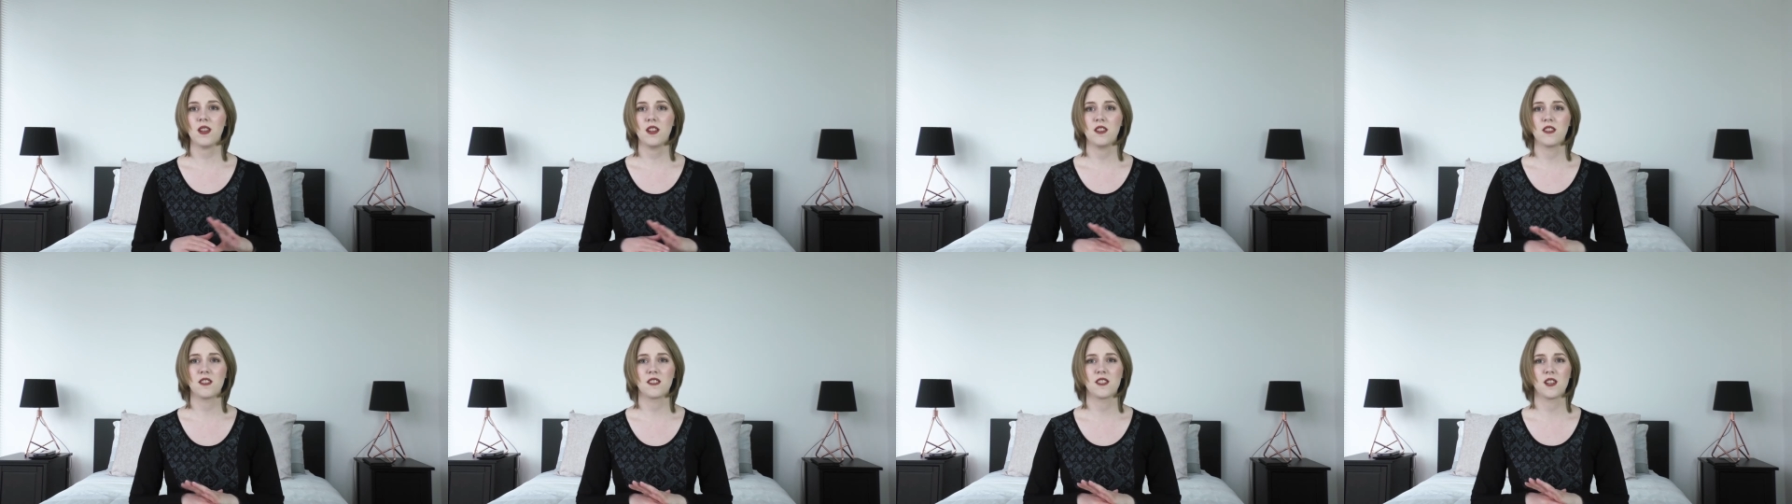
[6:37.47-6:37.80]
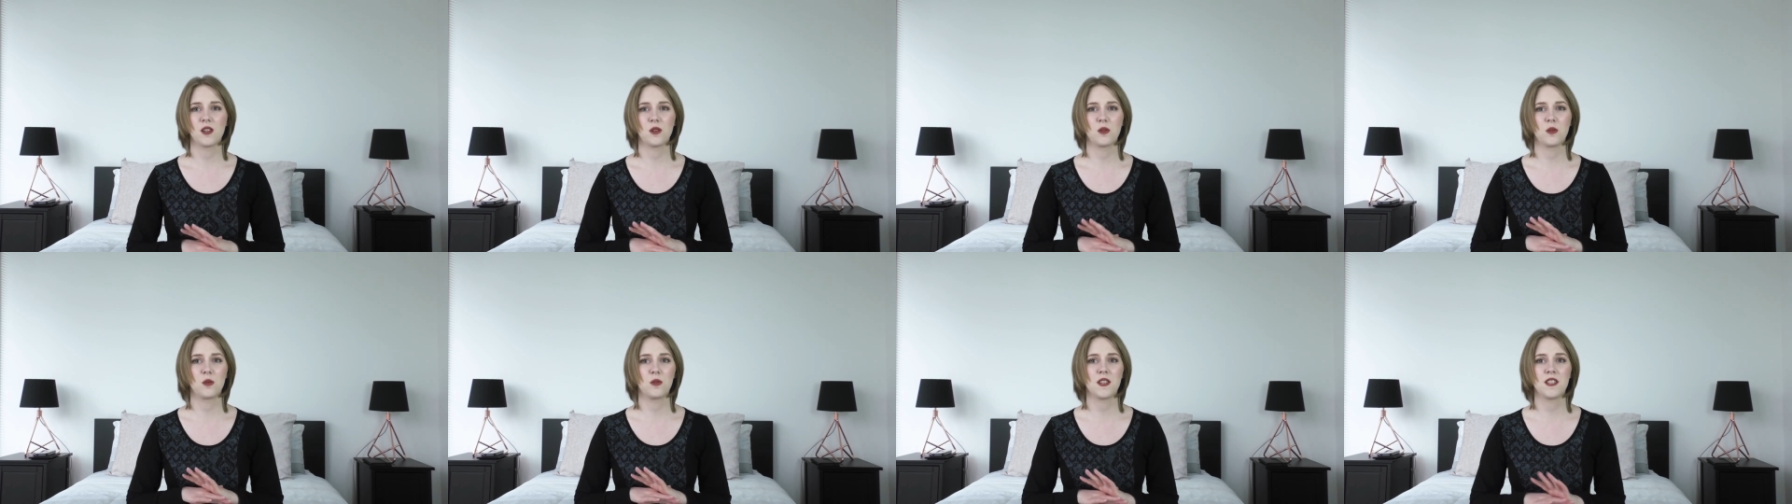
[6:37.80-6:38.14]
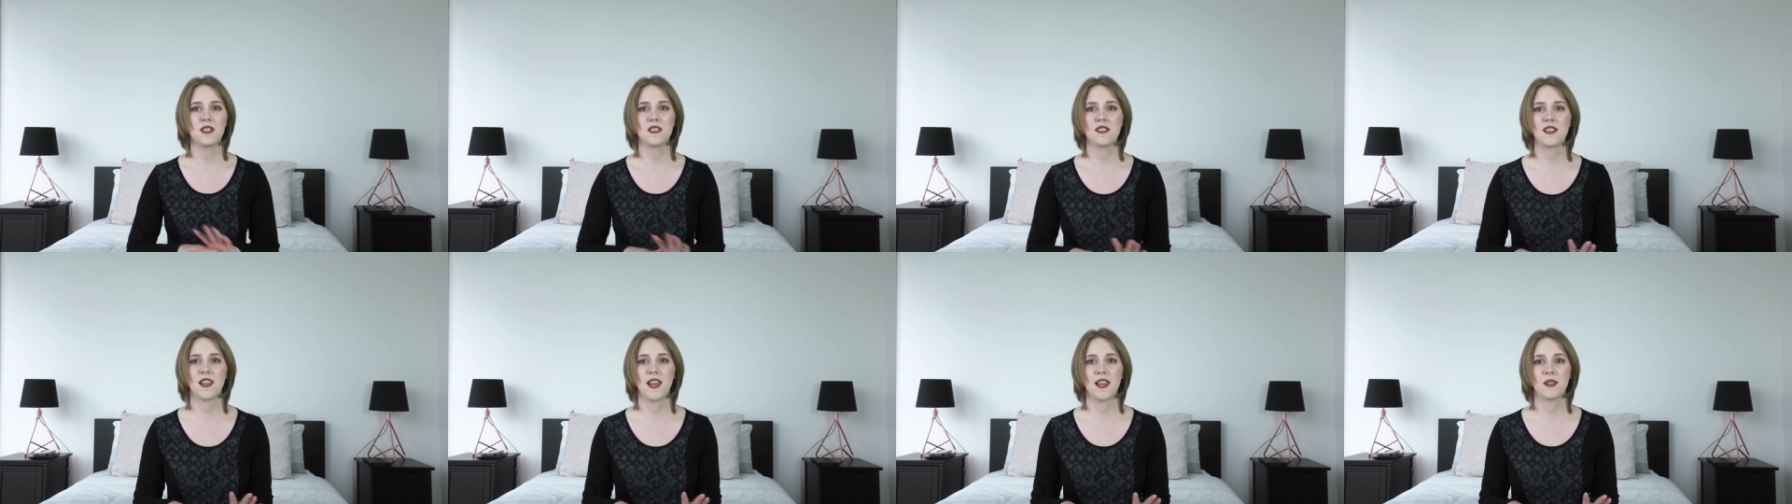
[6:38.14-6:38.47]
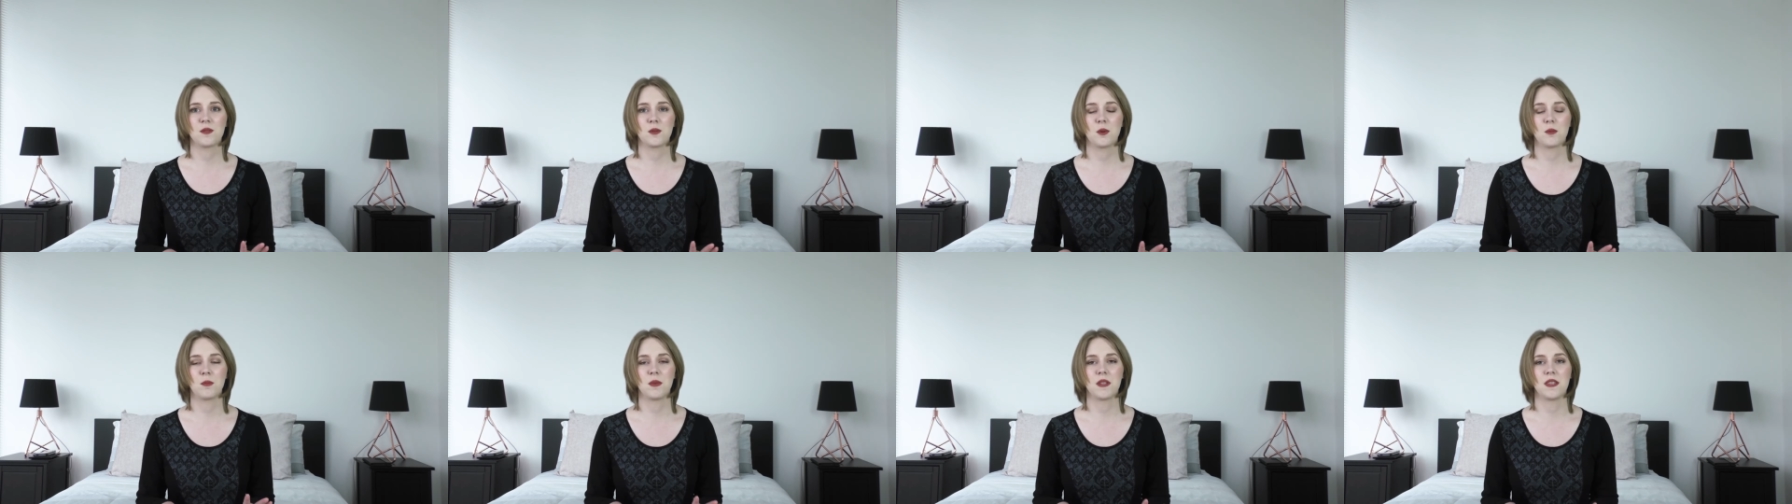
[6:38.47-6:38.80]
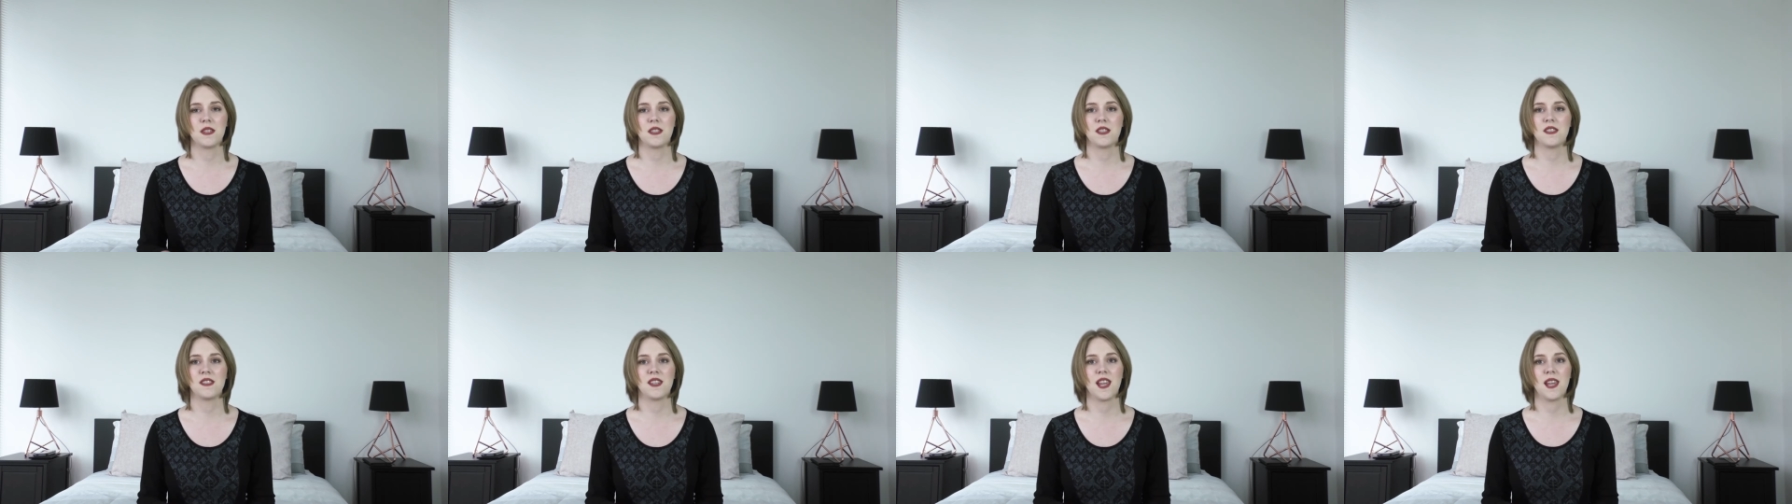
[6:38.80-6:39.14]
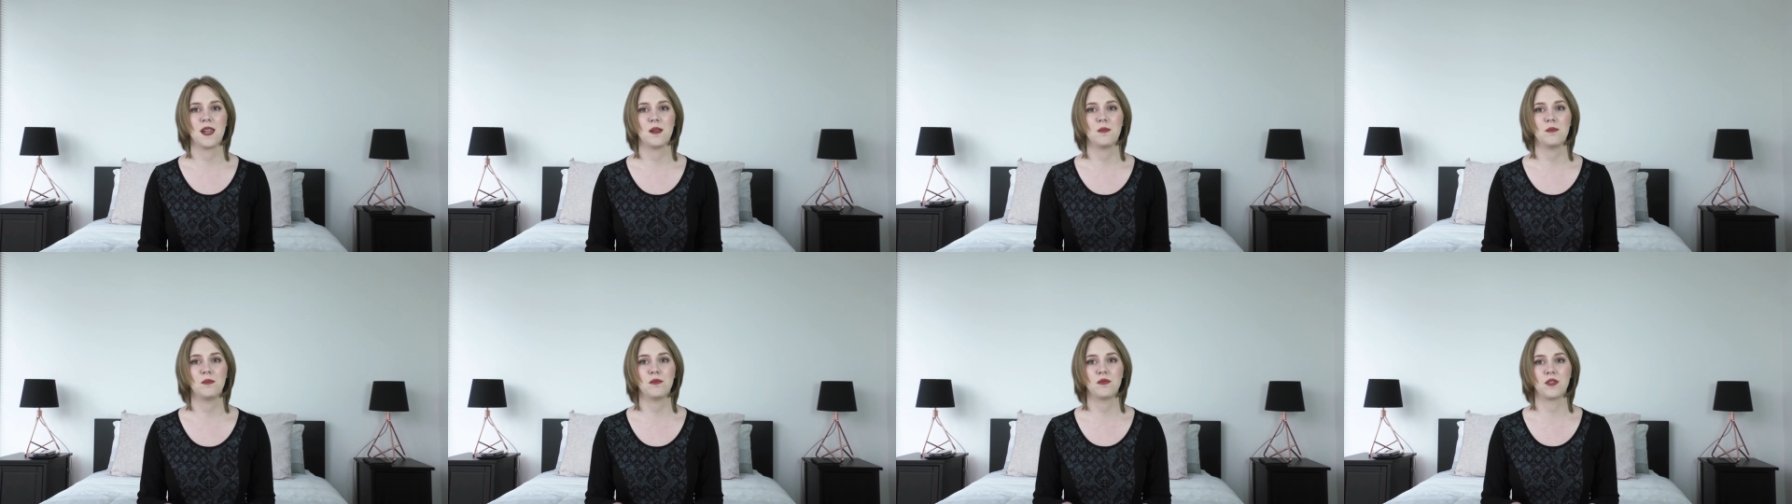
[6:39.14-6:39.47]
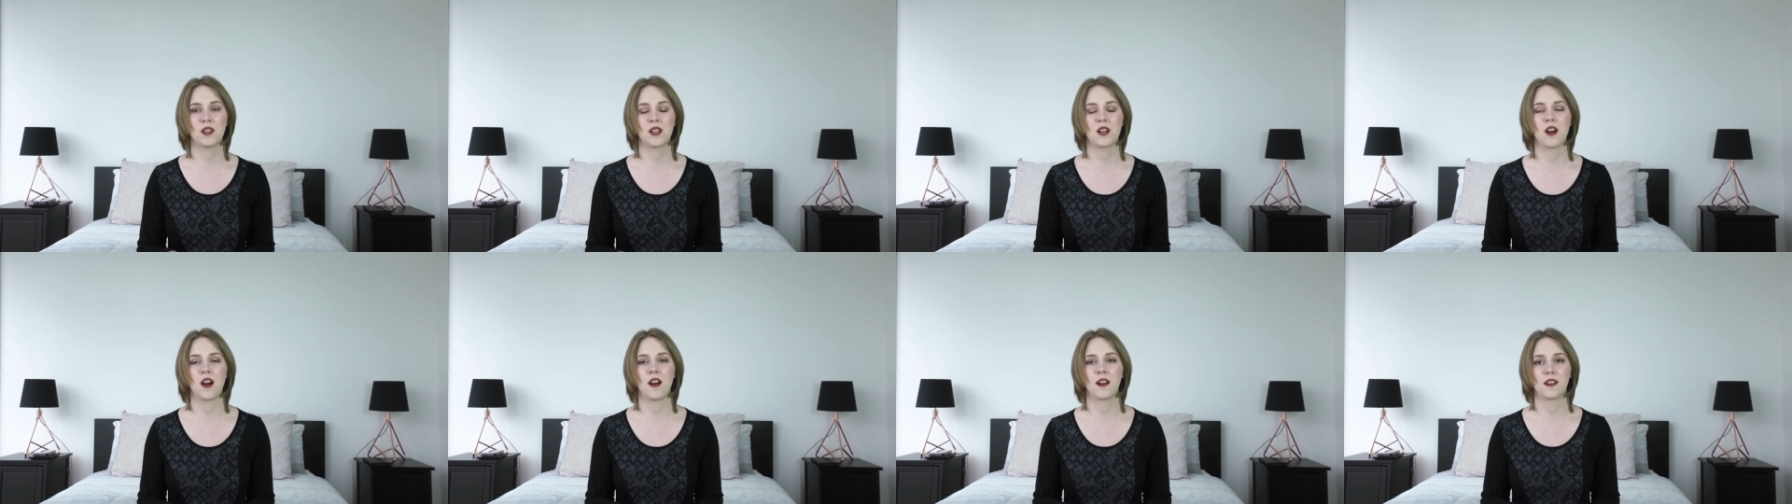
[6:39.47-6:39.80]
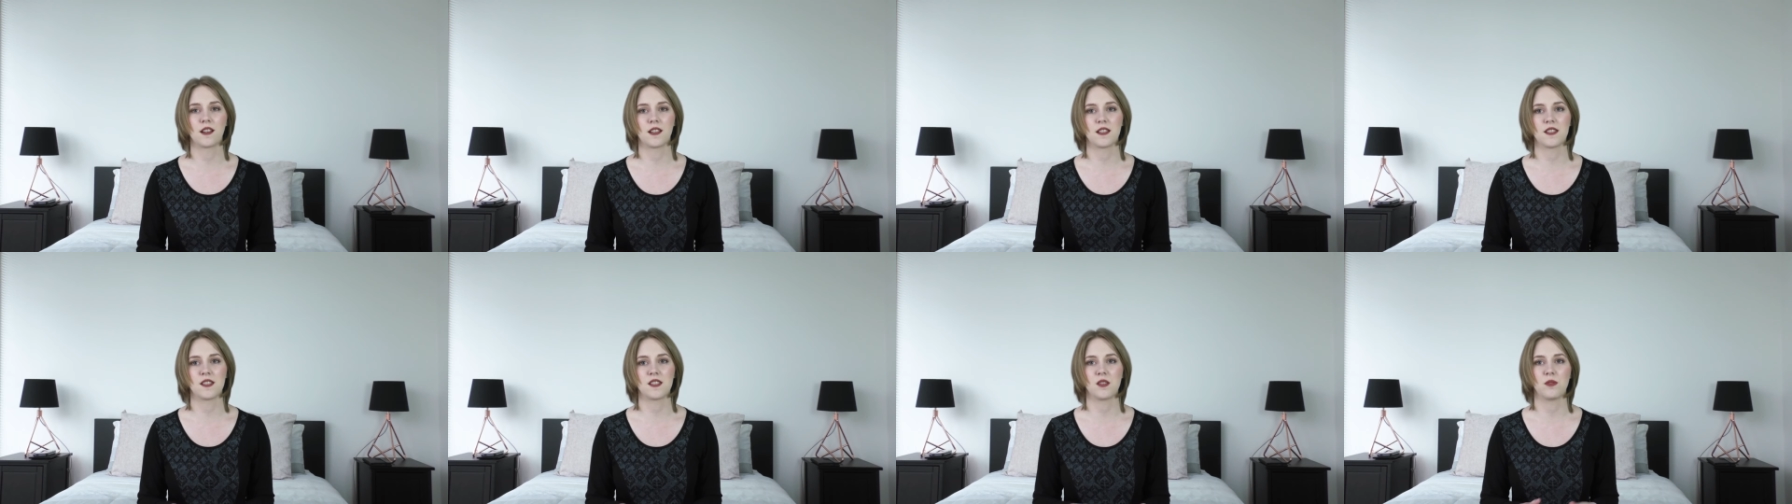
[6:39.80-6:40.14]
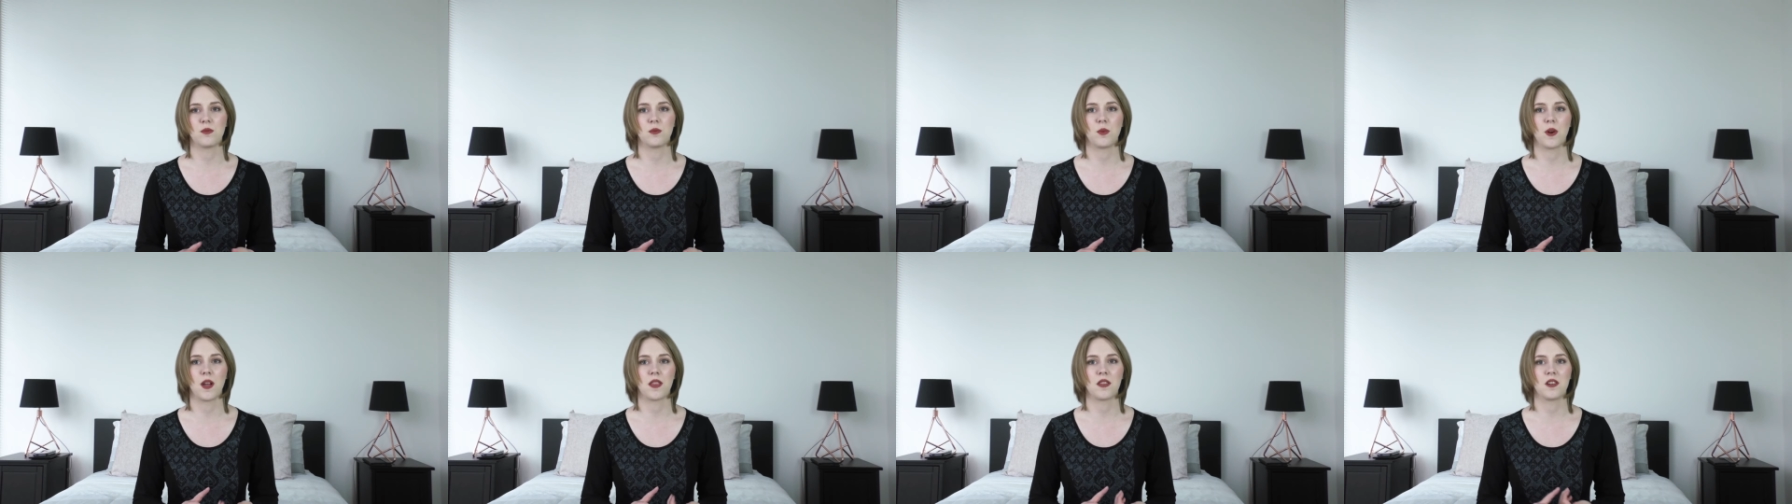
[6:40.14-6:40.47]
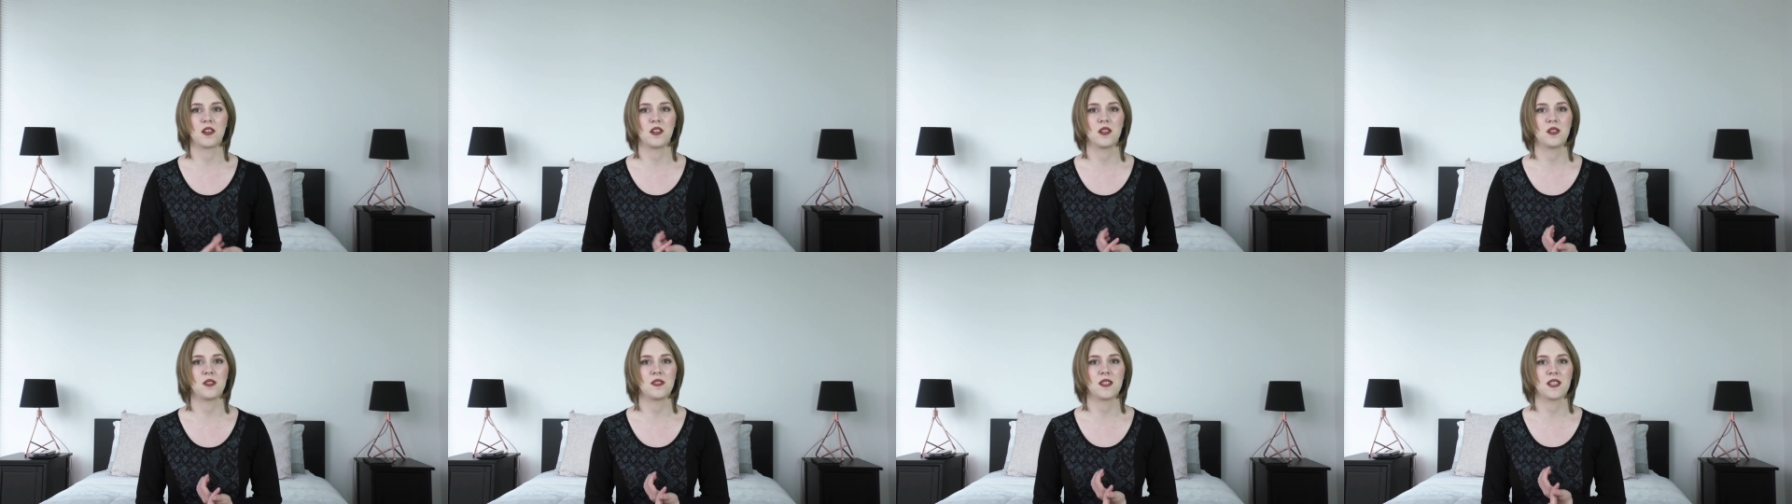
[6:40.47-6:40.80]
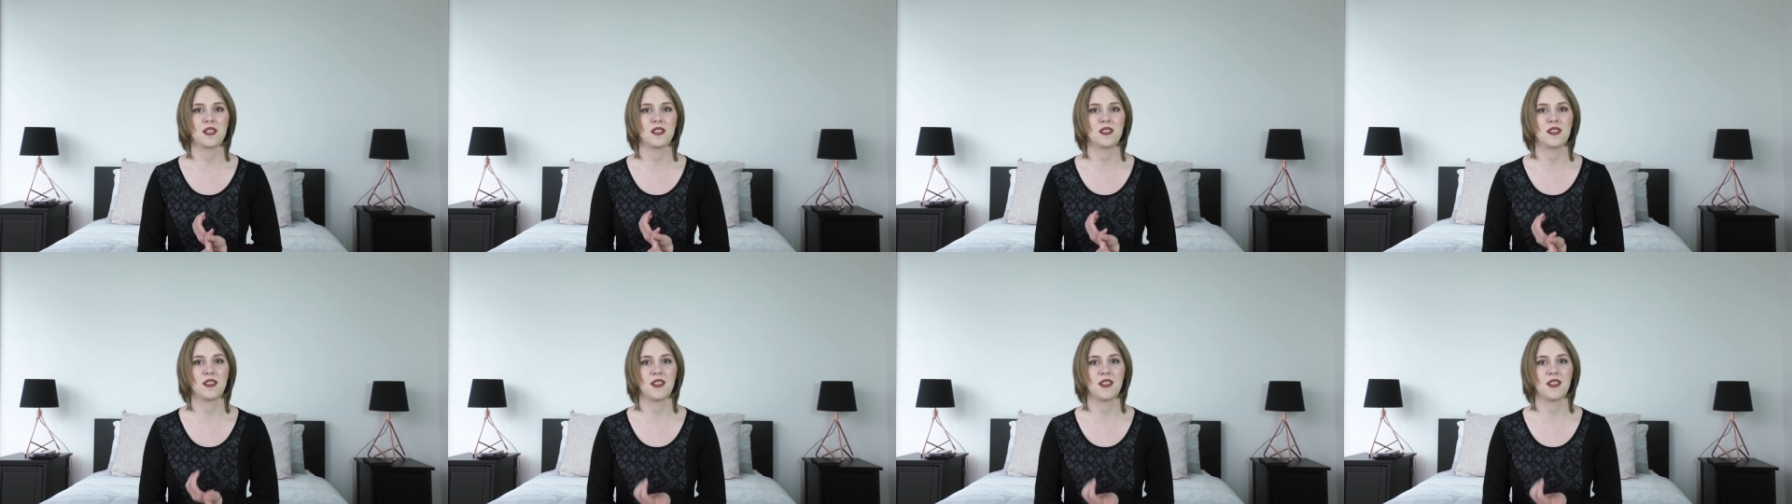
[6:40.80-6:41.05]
So this test will be the same regardless of whether you sit